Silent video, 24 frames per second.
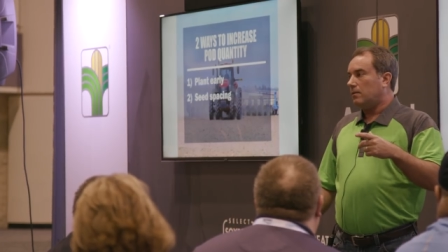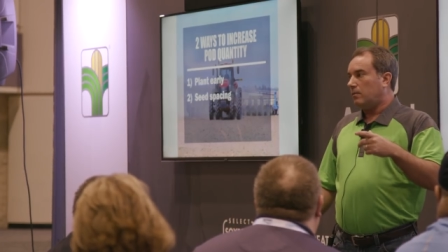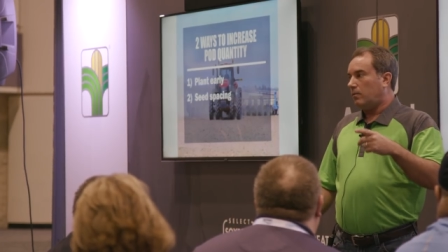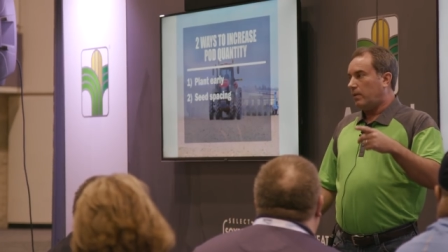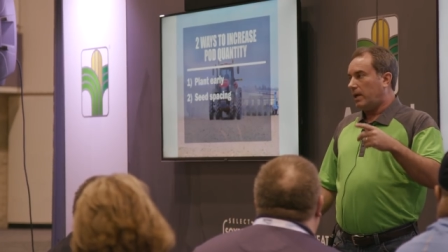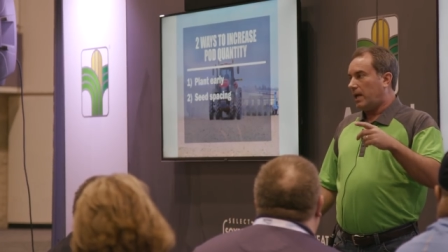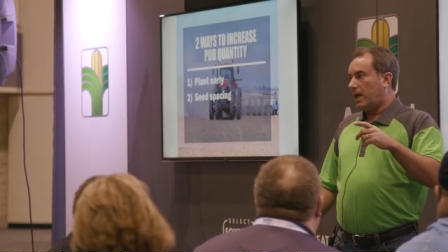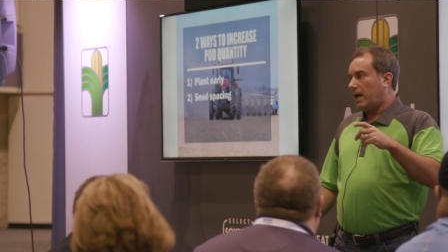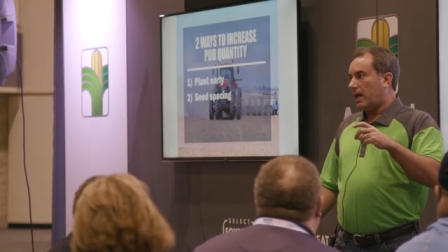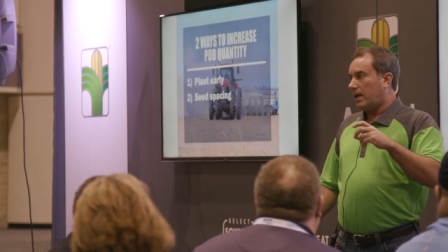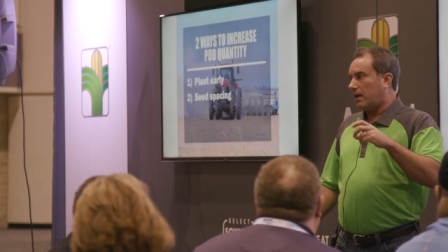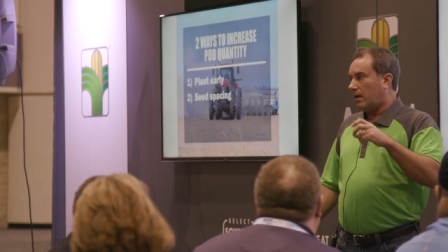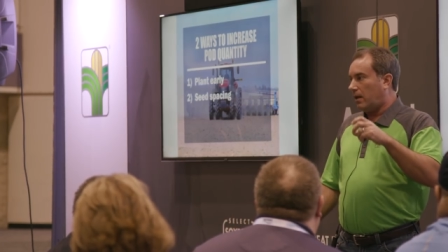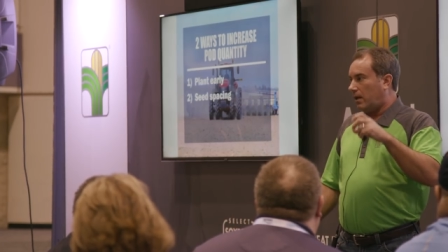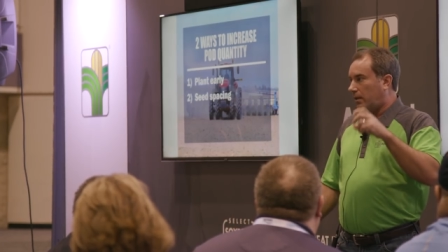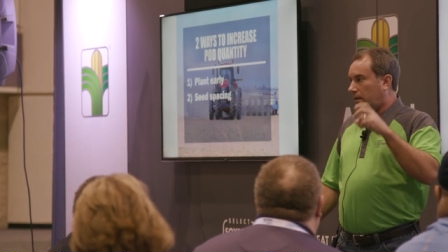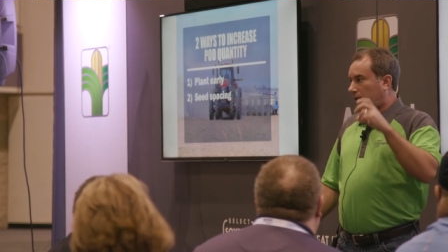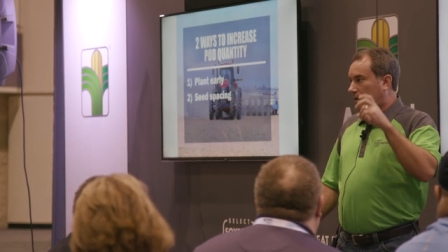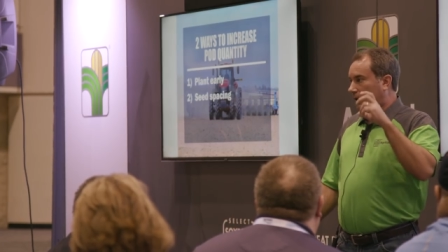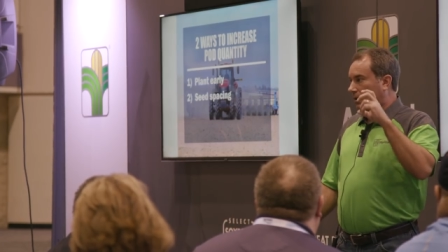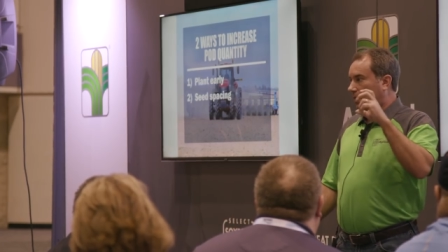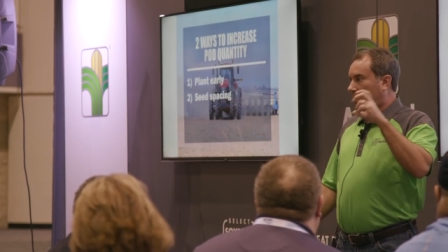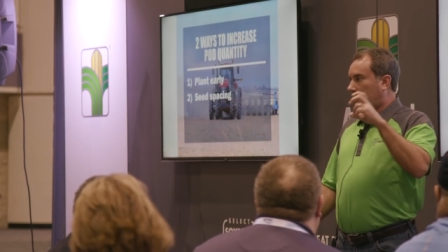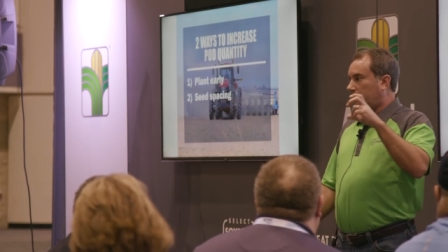we had
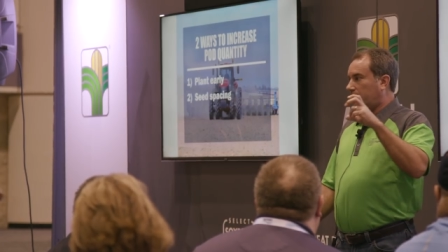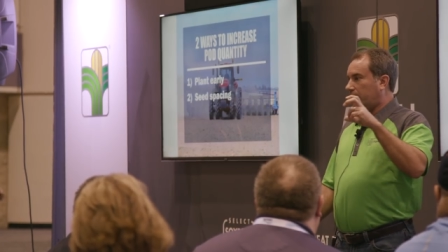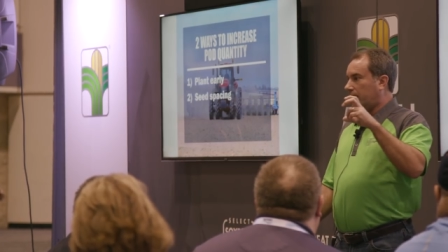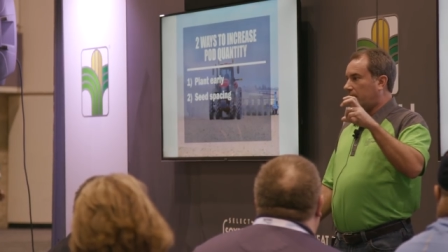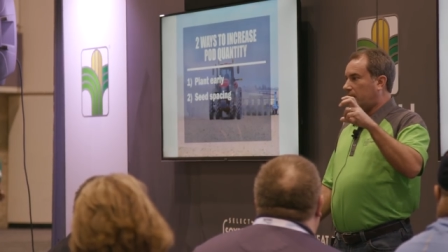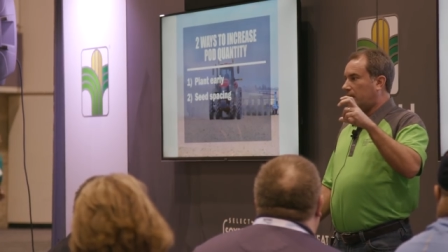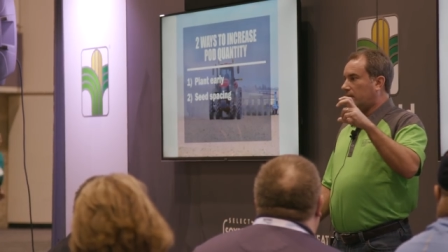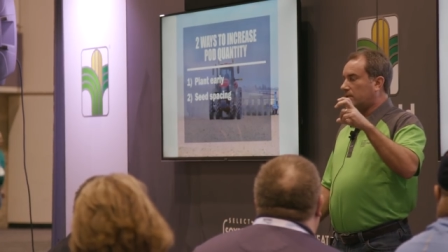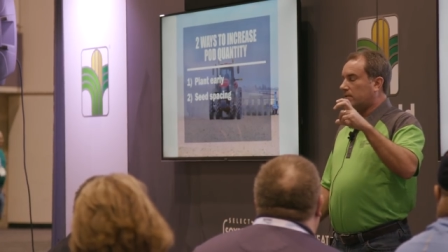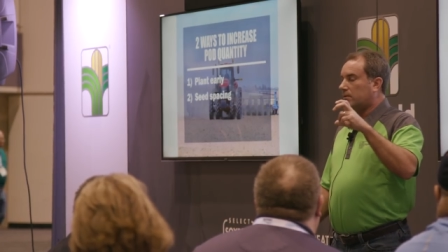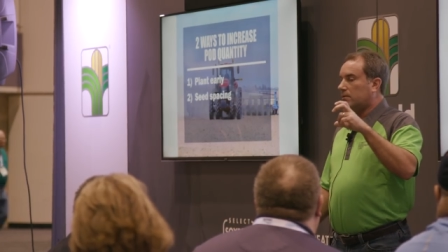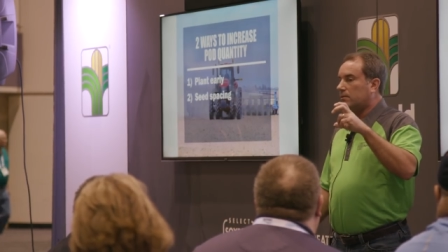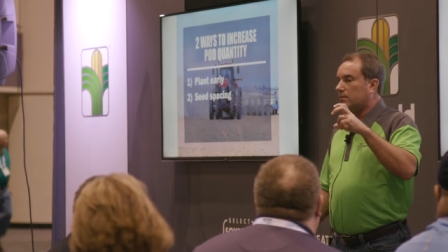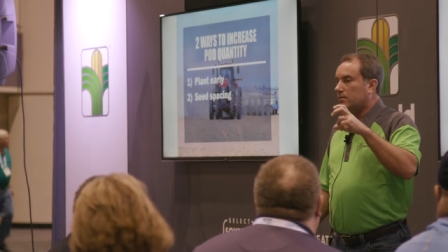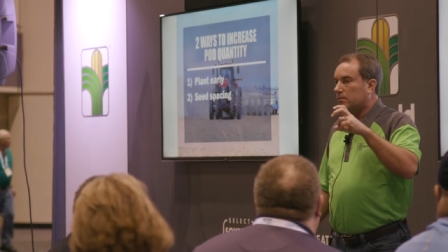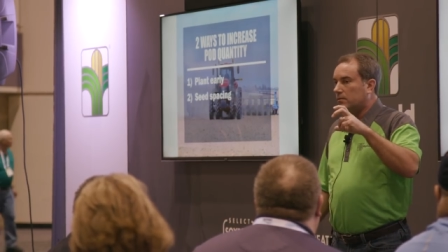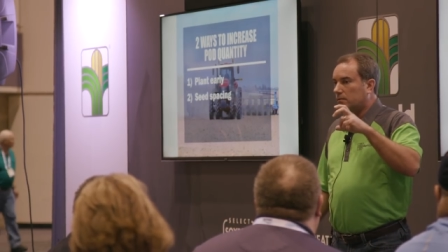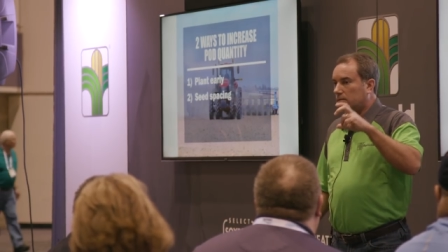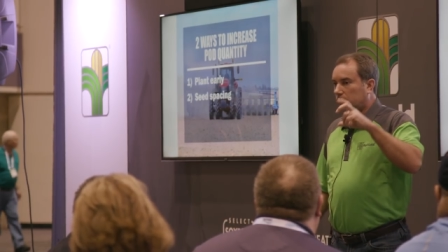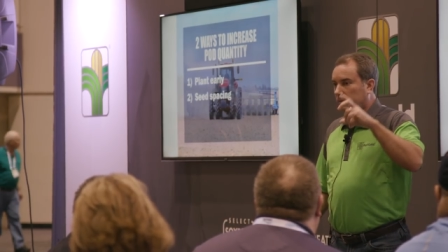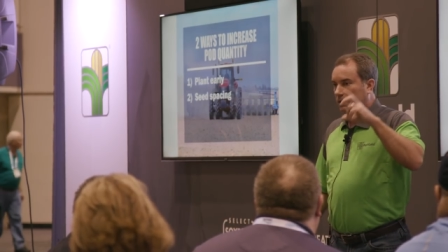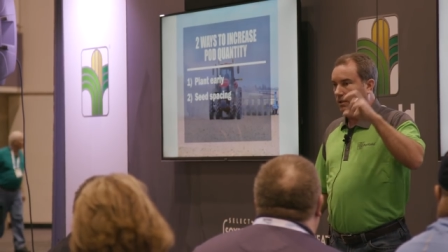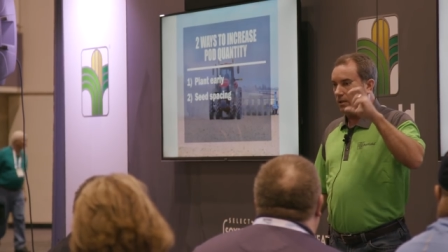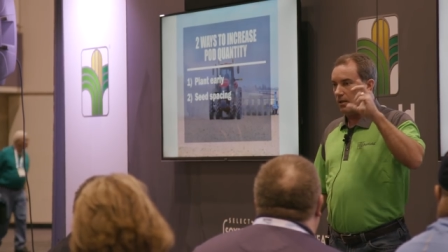the double disc
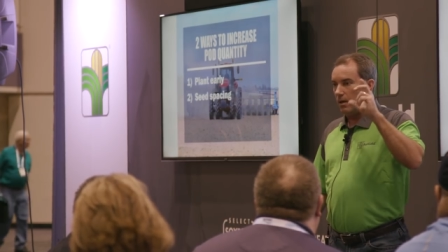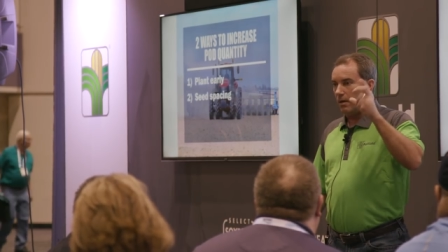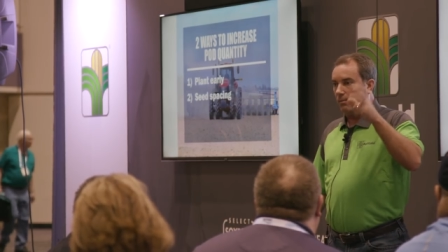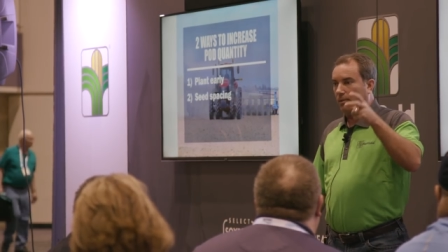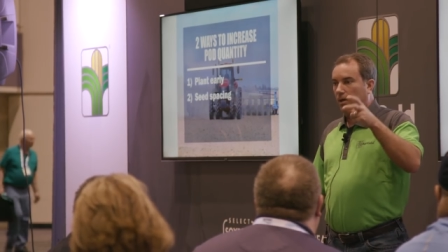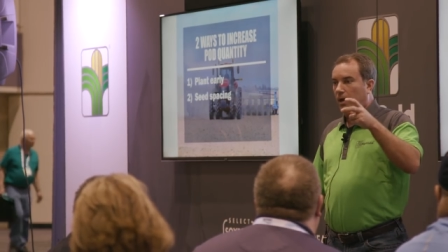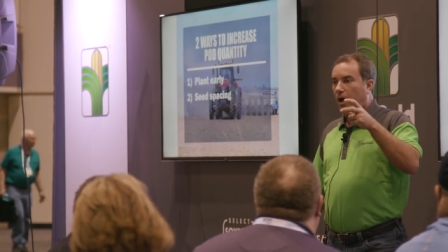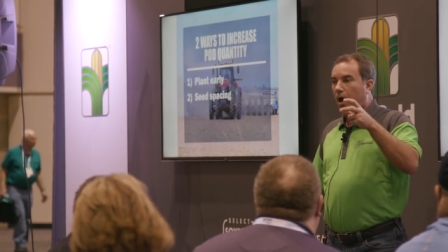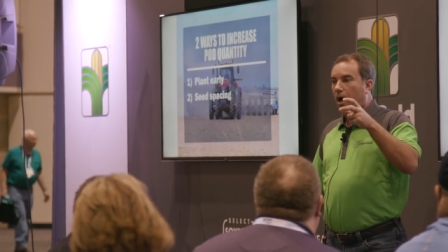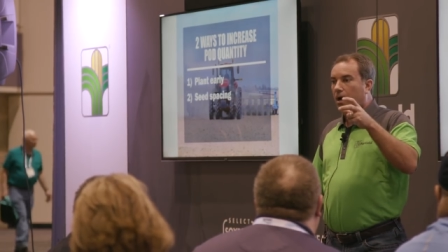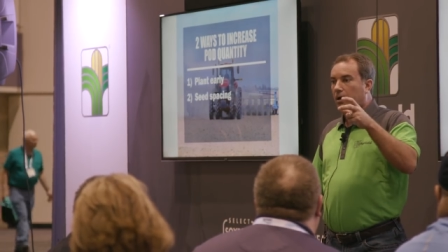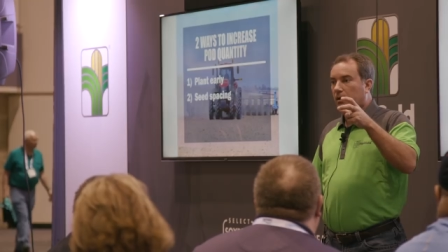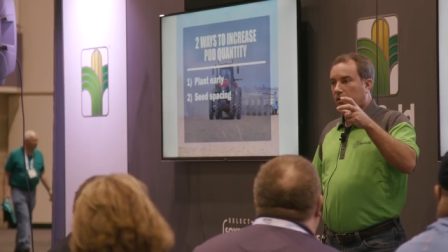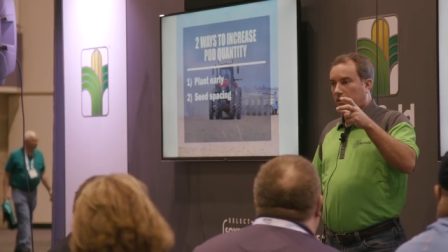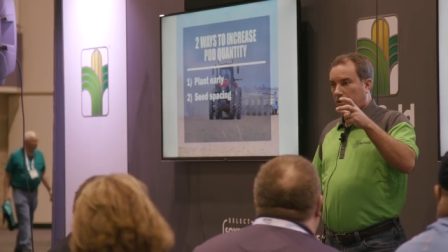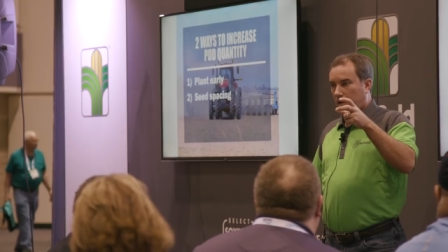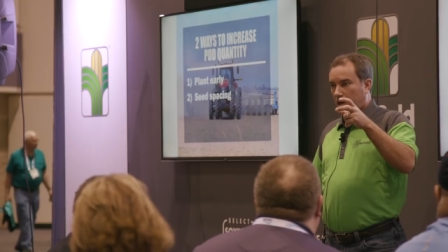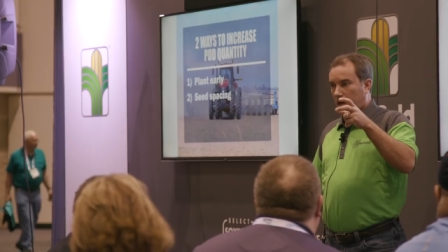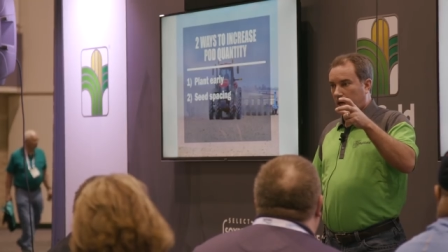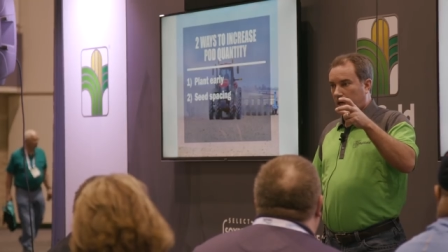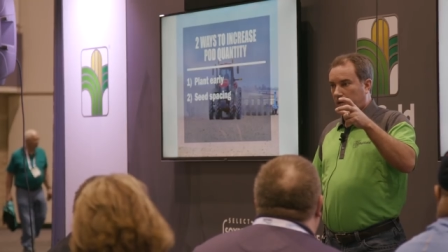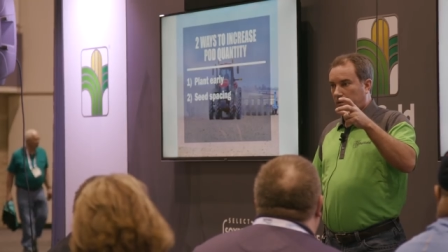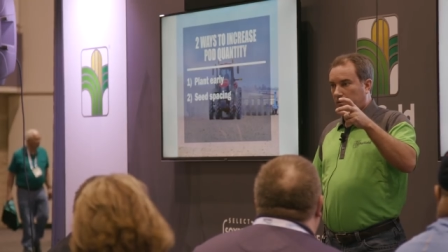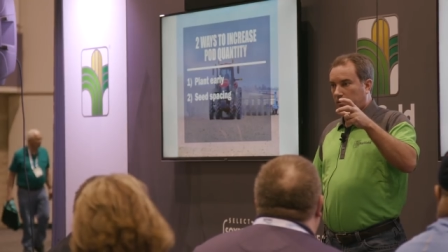with the double knocker
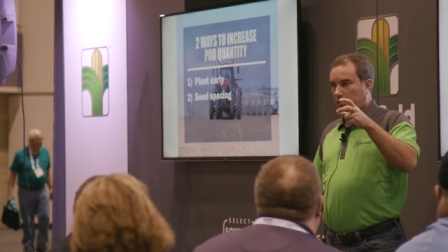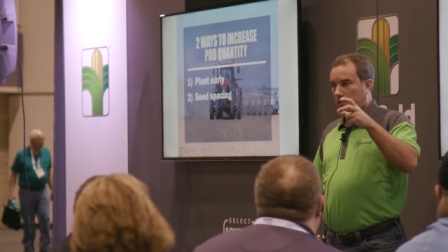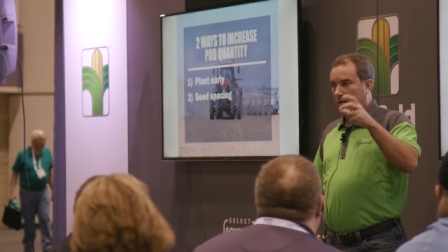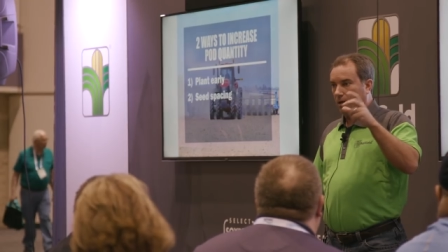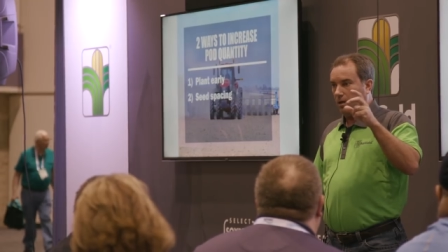on it.